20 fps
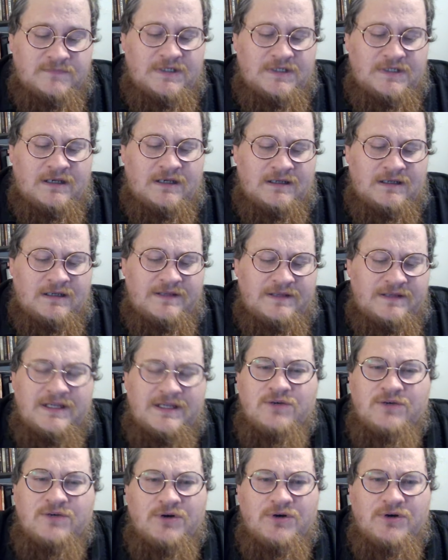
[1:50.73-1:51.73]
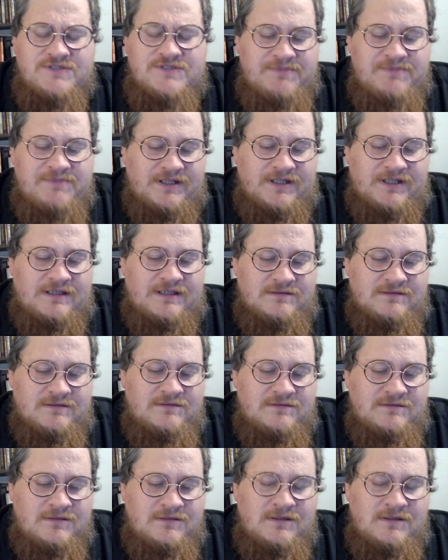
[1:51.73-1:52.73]
And then it quotes Billy.
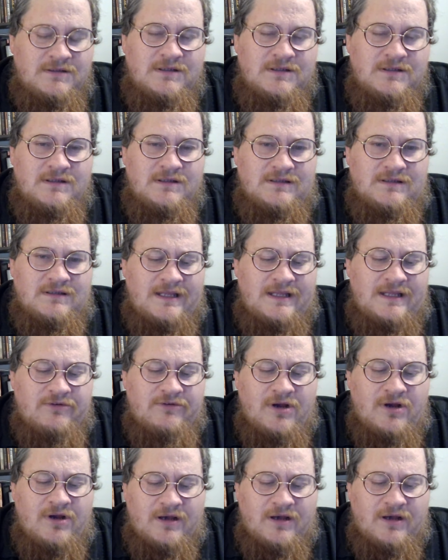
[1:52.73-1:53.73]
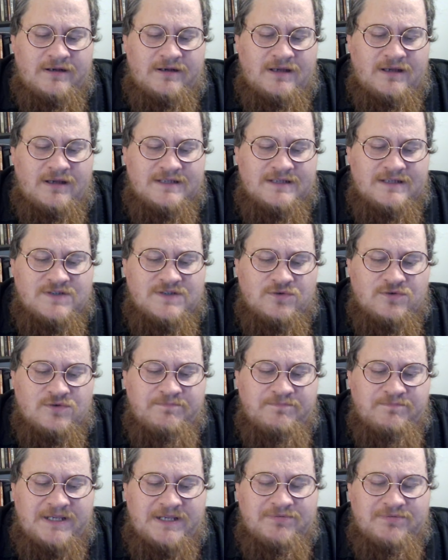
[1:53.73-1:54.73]
Later on, I
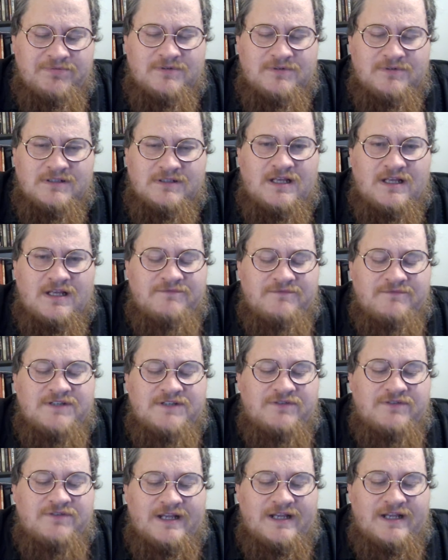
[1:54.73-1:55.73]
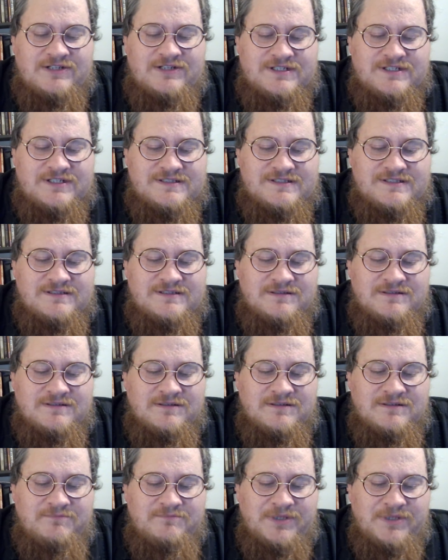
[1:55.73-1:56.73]
told people a lot of different ages,
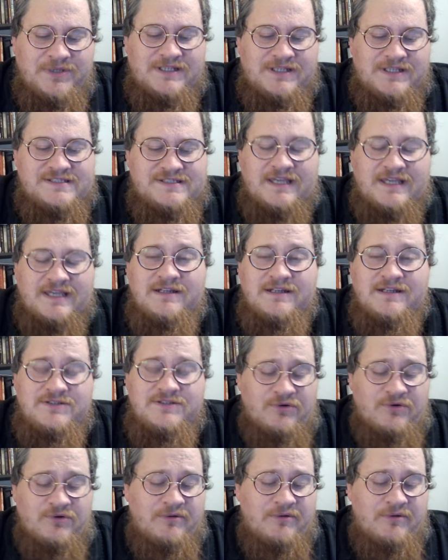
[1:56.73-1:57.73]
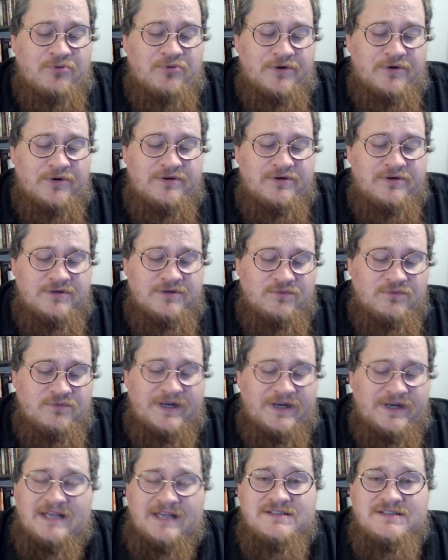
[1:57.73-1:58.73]
Billy stated to a reporter
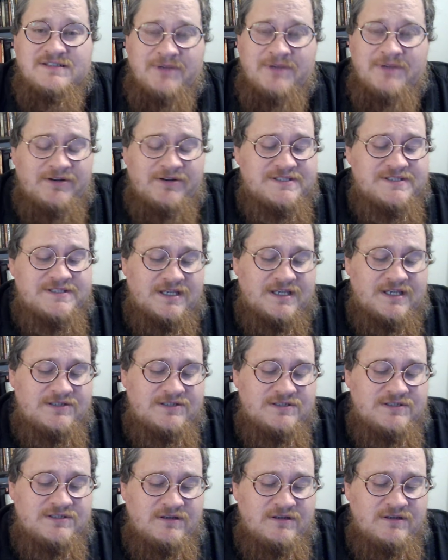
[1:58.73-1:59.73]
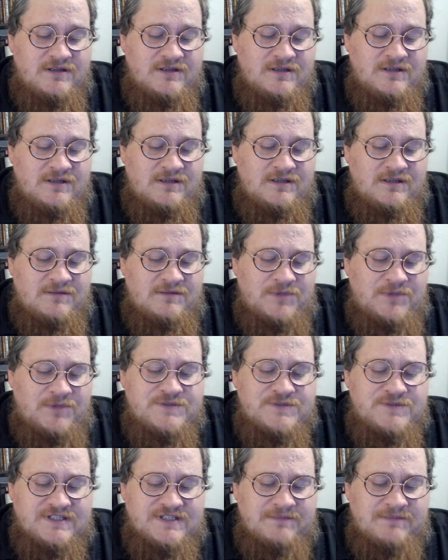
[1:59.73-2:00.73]
when asked about his age,
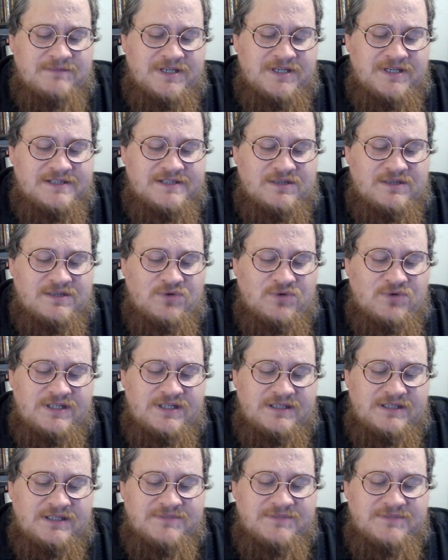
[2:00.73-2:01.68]
mostly because I wanted them